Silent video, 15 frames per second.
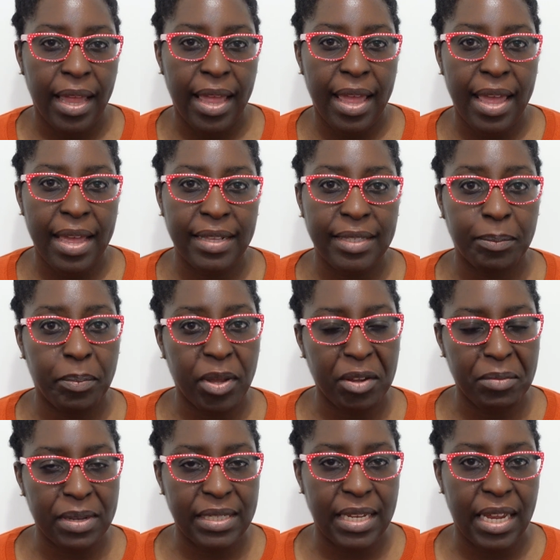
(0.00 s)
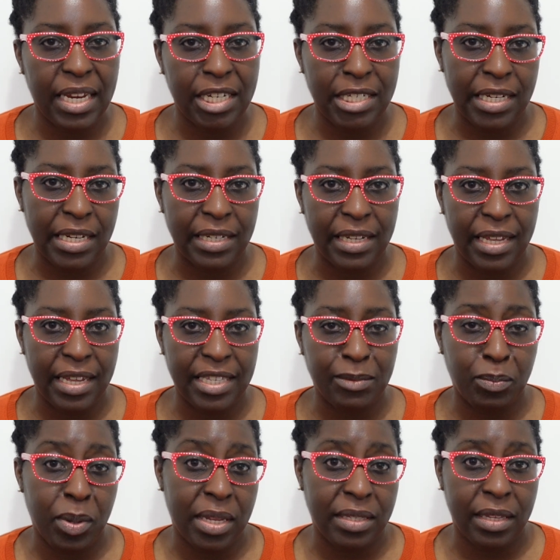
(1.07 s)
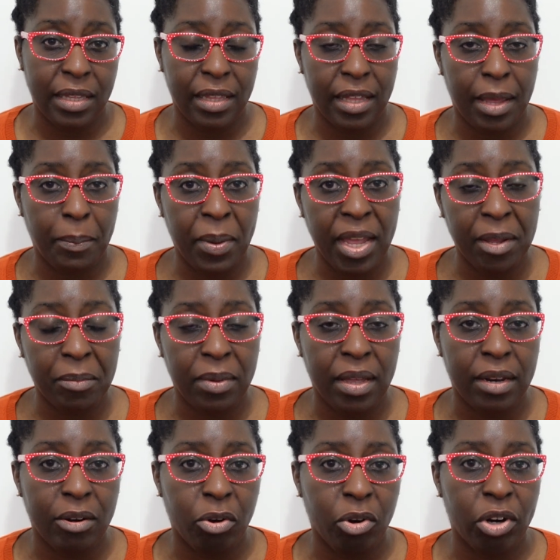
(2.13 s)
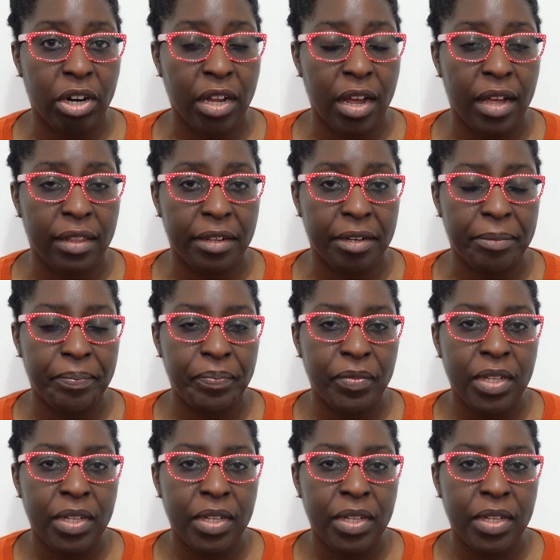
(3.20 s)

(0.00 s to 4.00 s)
and pigmentation is basically pigment or color.